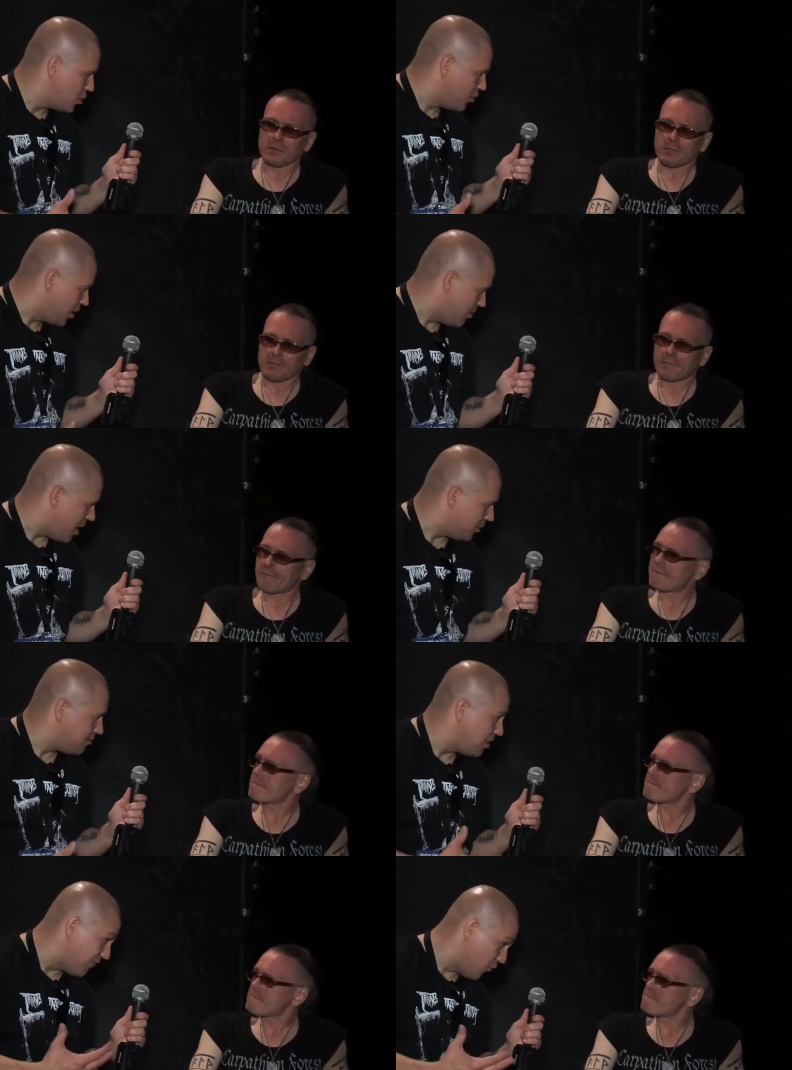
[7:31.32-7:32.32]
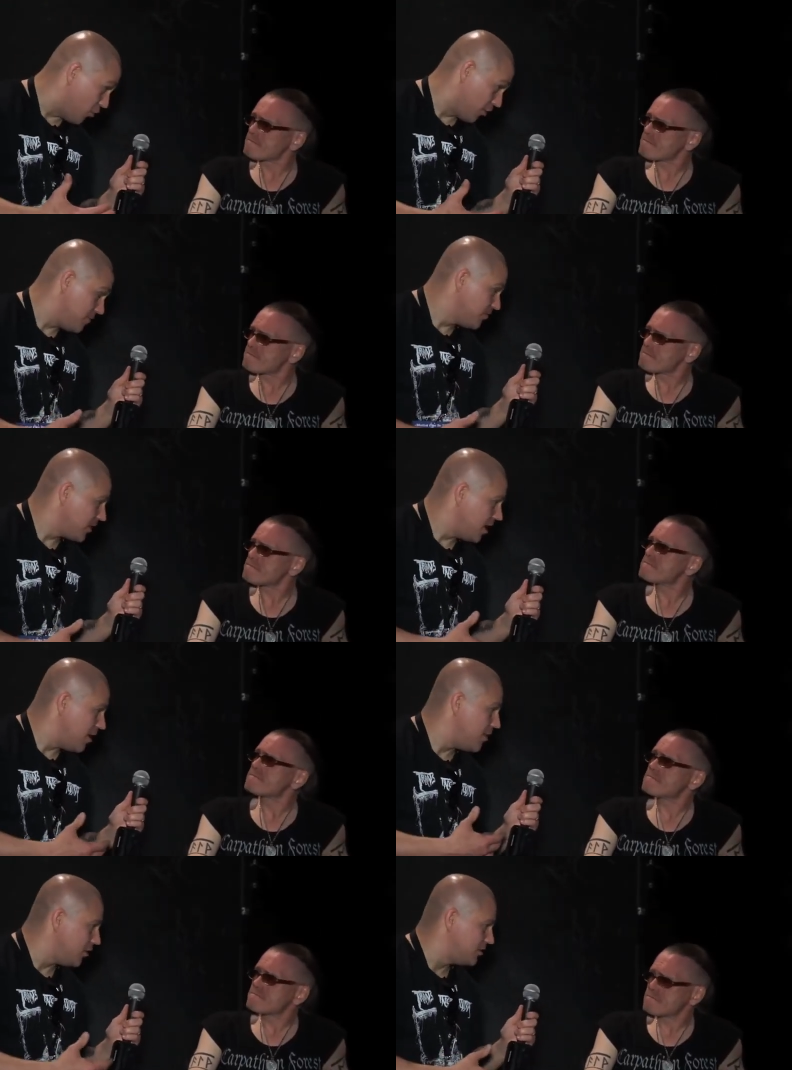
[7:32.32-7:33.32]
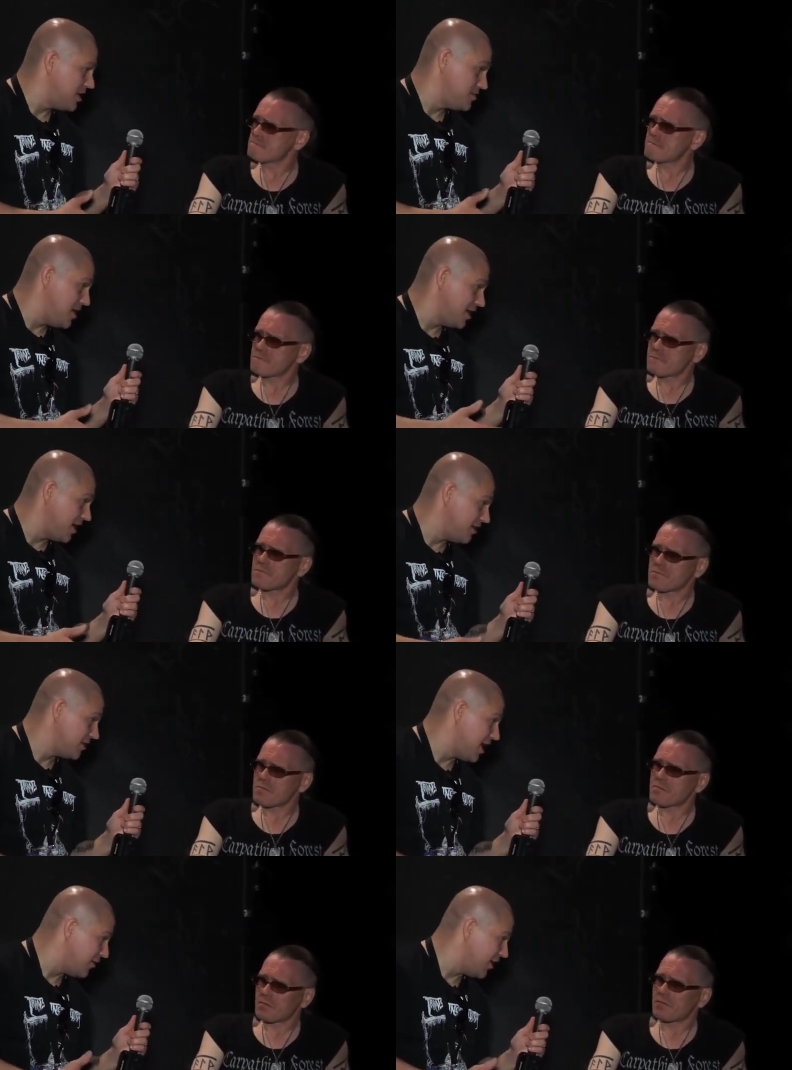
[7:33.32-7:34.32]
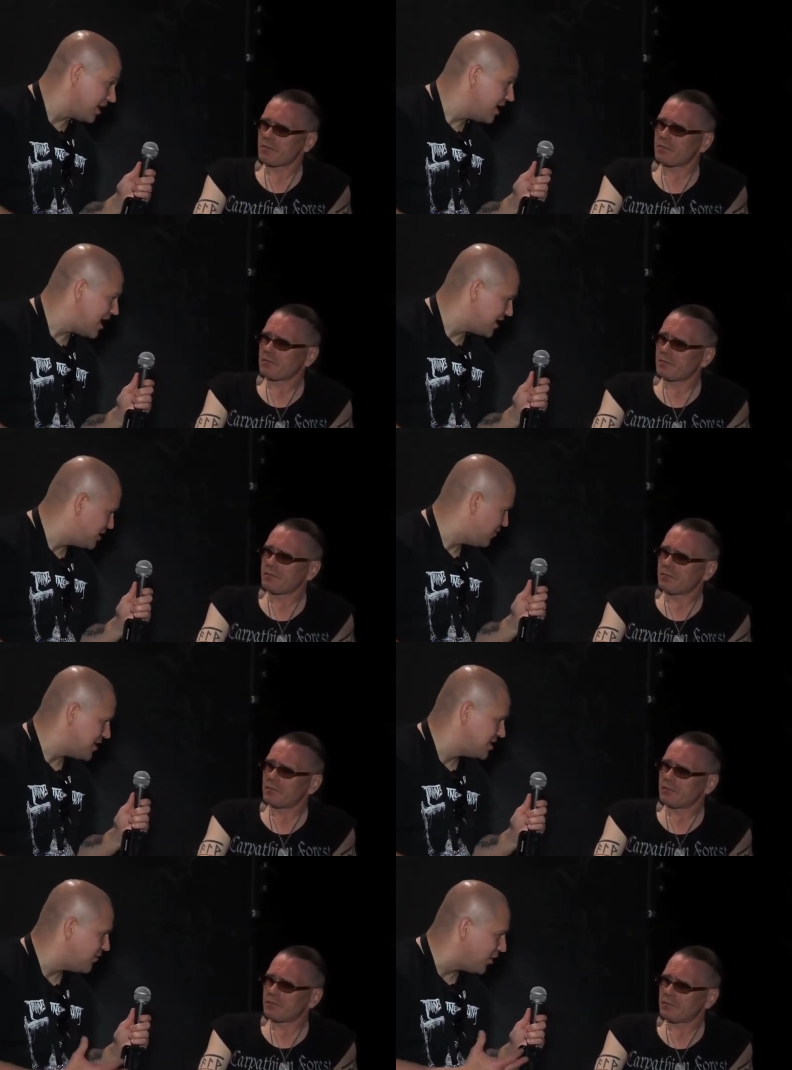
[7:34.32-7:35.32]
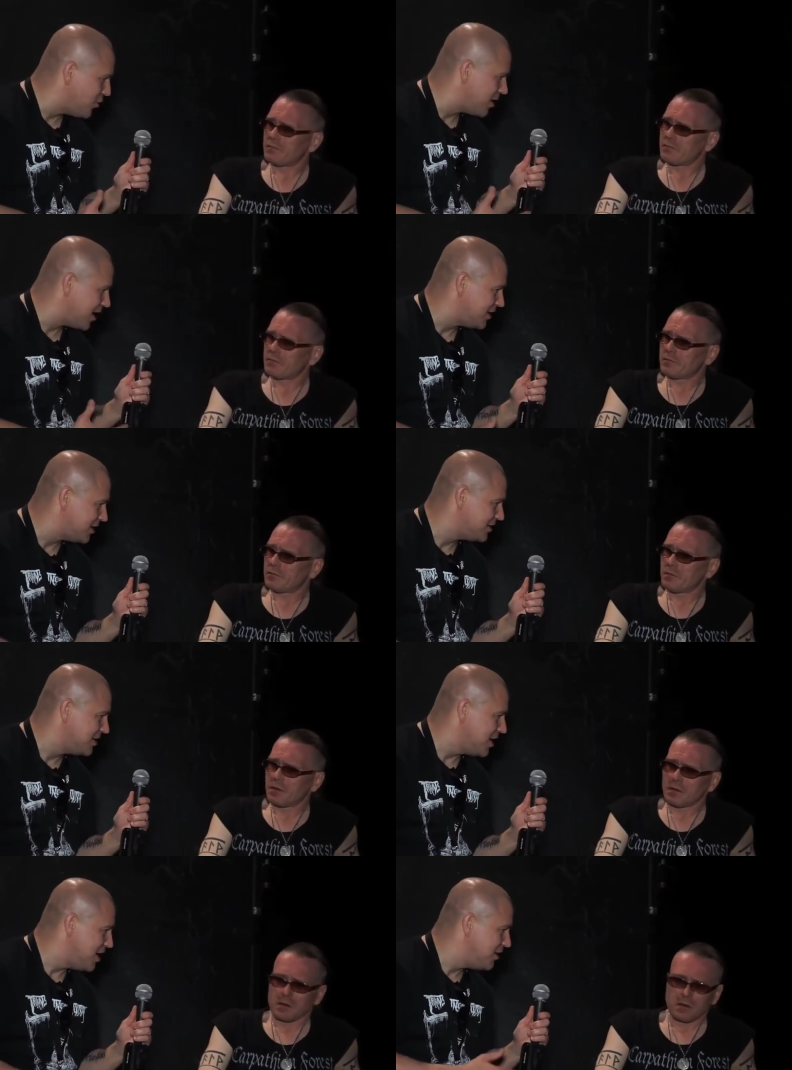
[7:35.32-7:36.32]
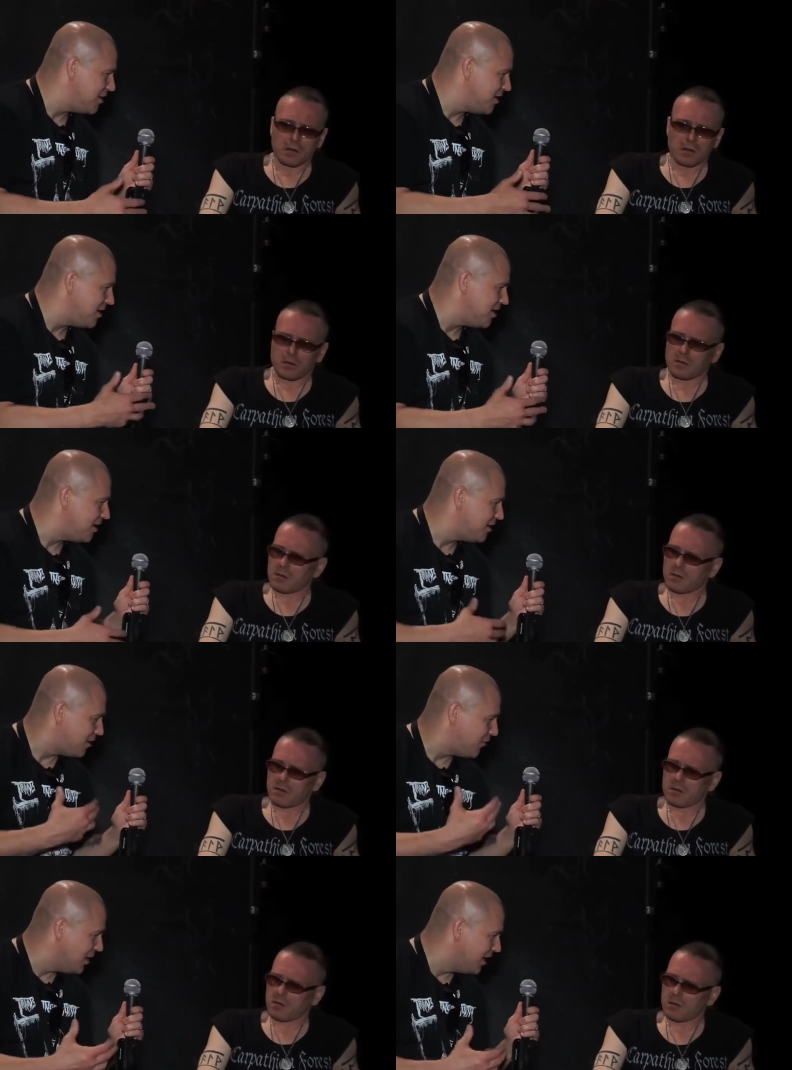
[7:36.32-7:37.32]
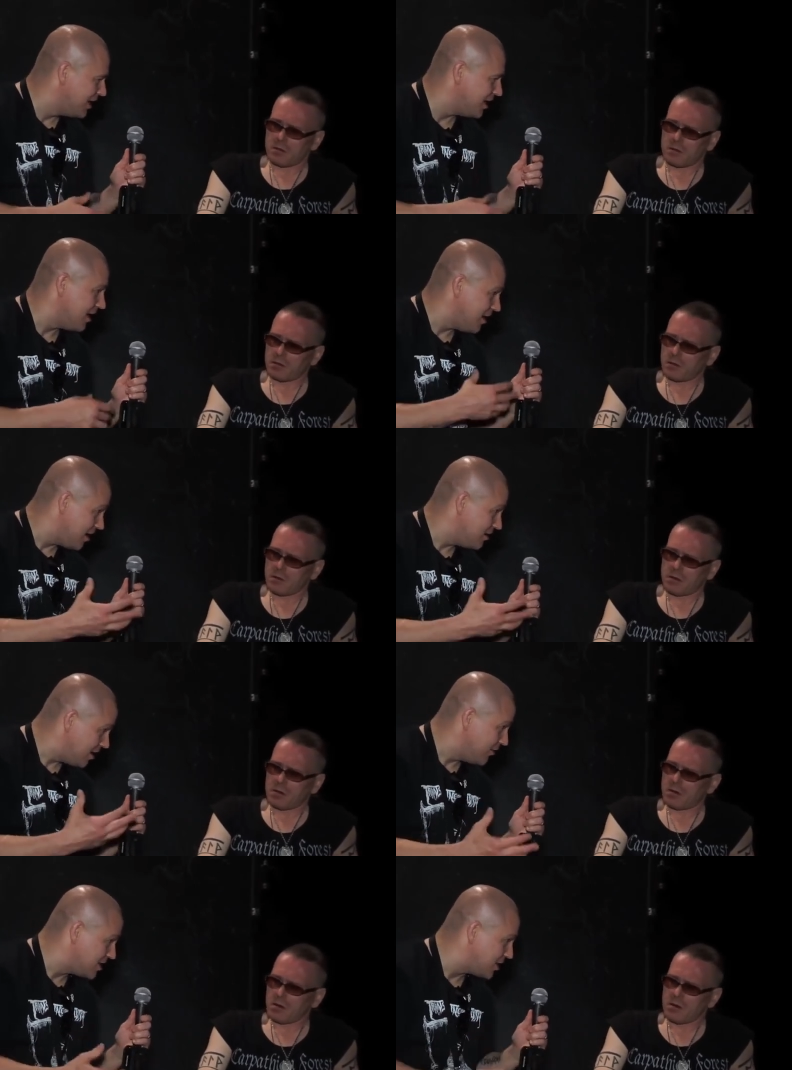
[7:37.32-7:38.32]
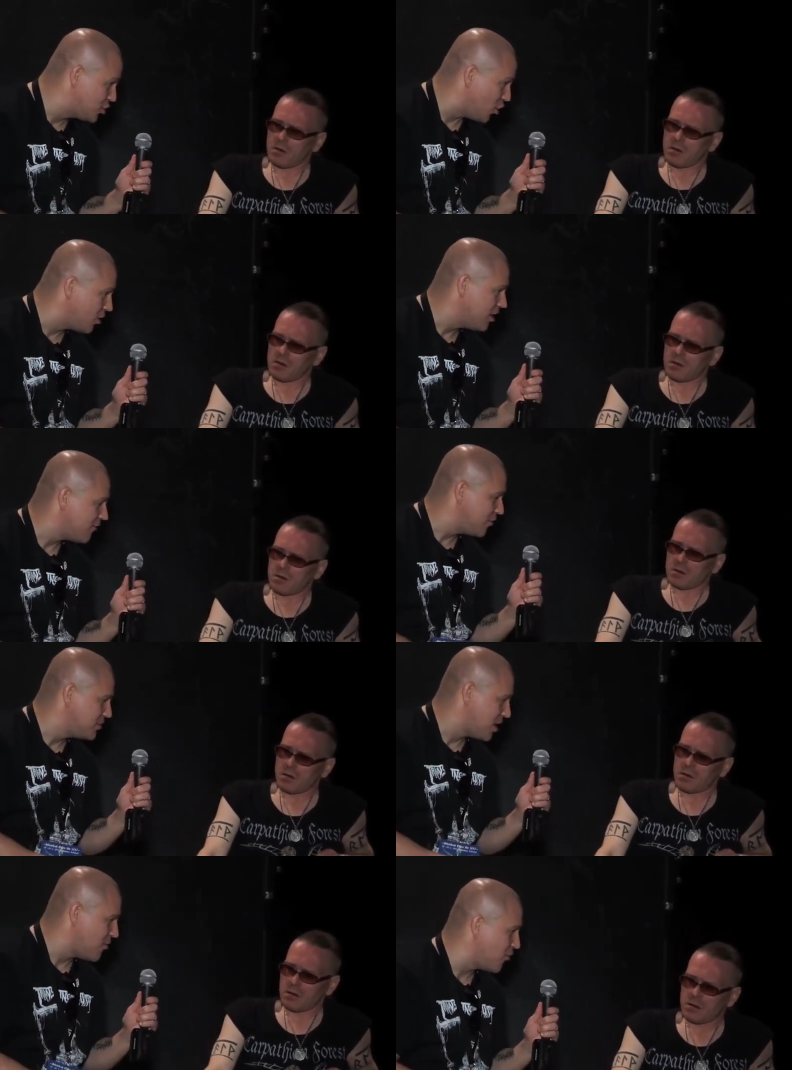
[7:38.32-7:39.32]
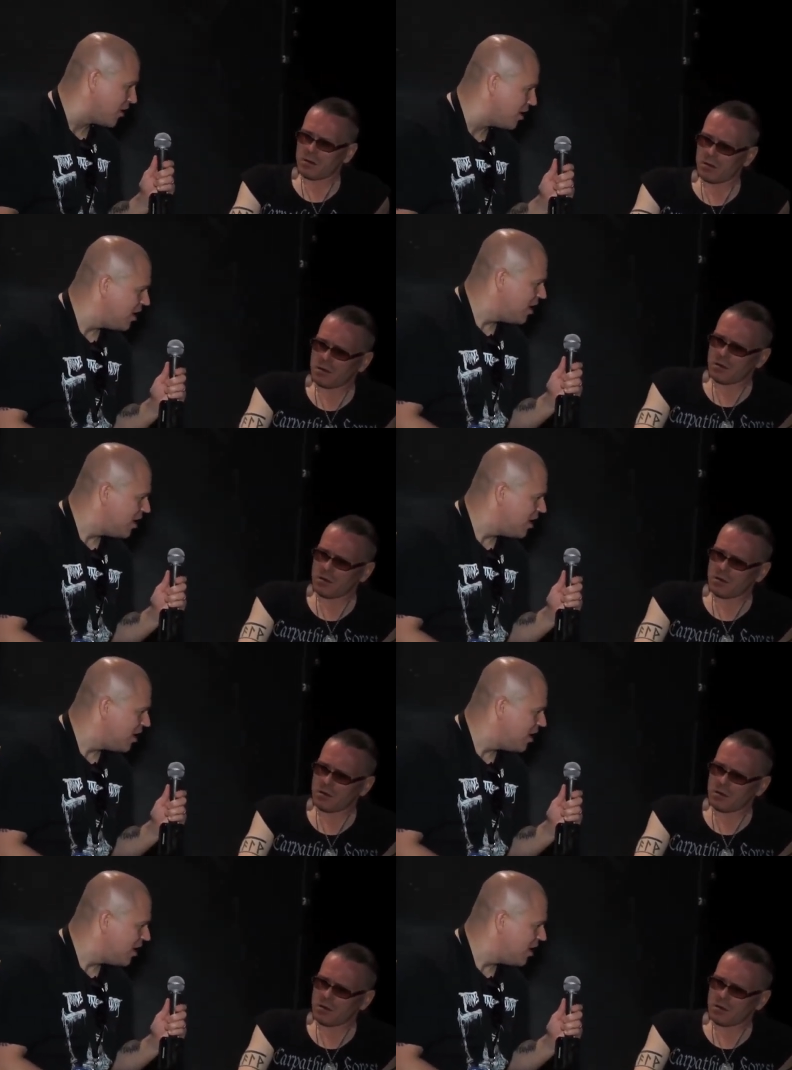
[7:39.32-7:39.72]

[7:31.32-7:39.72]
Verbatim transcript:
Speaker 1: joking about before, about this being kind of like a Nazi festival. You get that feeling, even as a joke, from somewhere.